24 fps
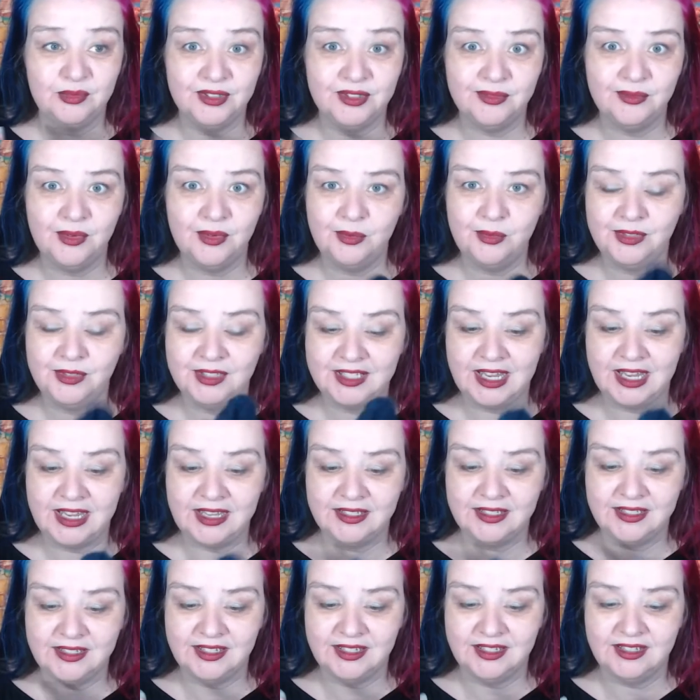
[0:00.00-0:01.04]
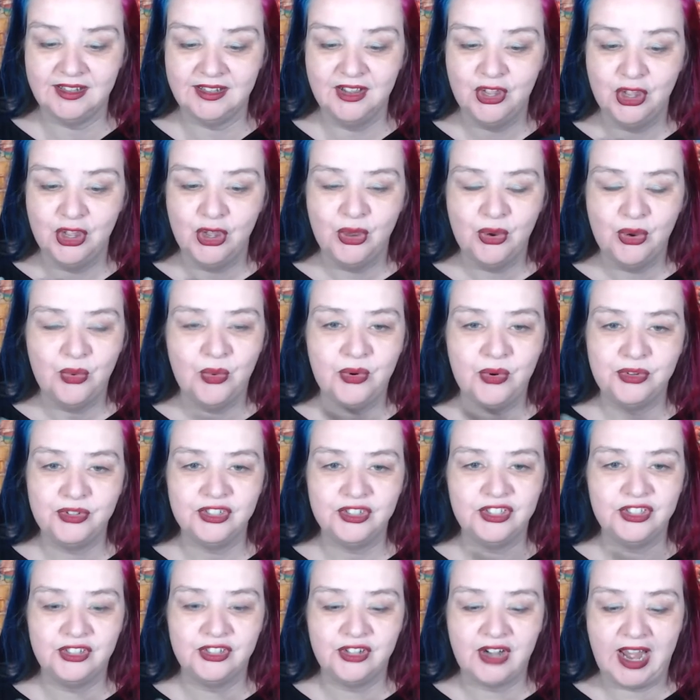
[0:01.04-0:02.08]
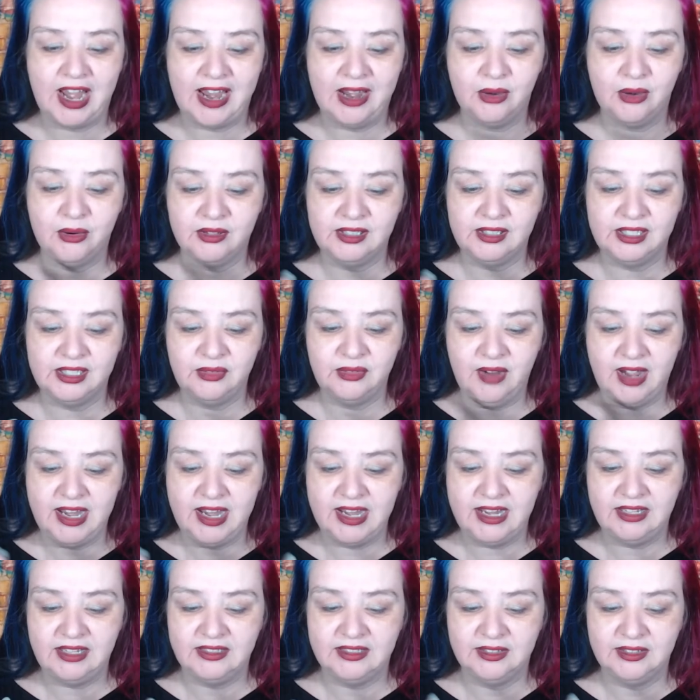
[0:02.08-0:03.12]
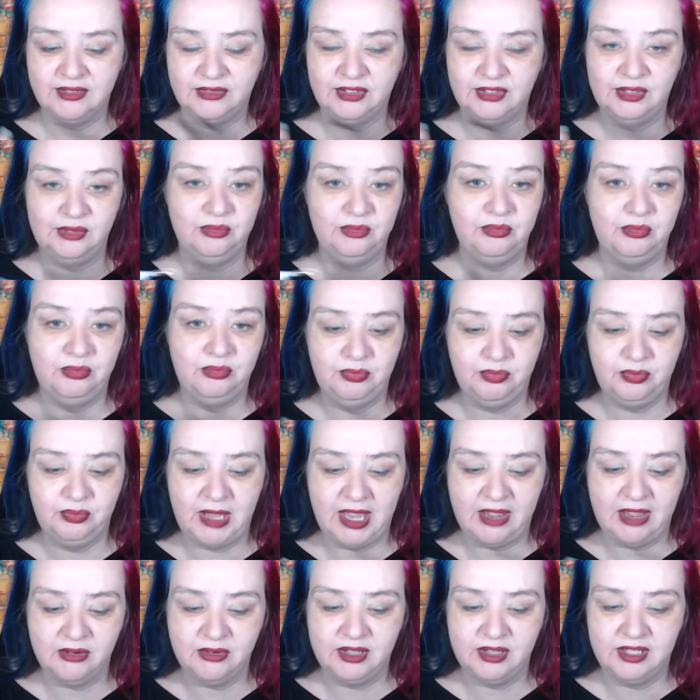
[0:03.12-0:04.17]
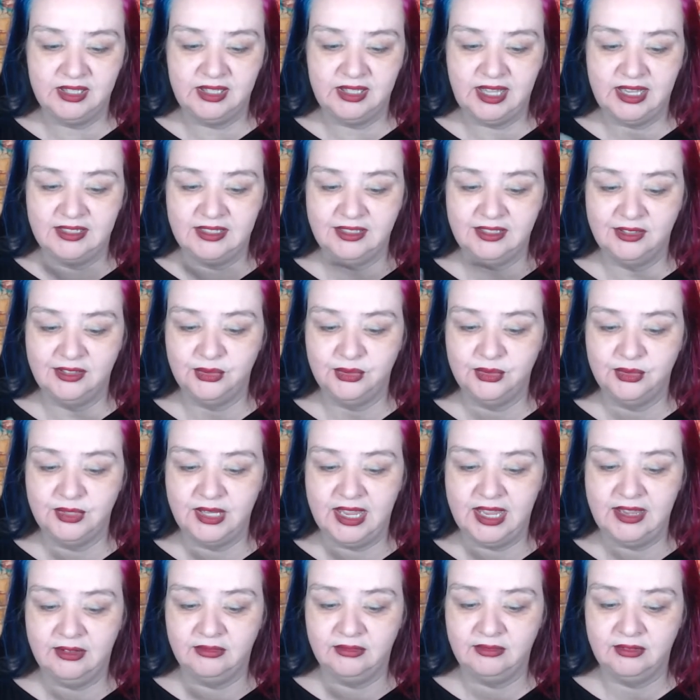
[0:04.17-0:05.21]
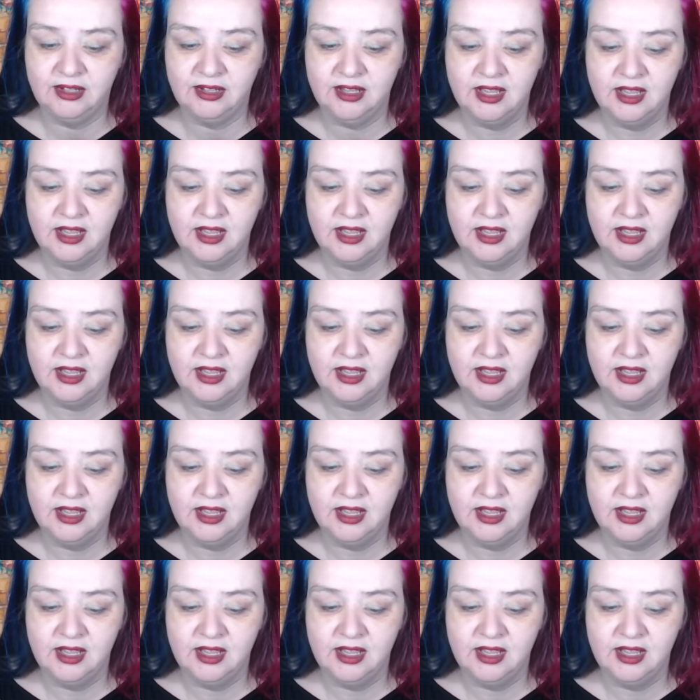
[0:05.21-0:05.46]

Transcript: Someone was asking, what's your hourly rate if you calculated all down?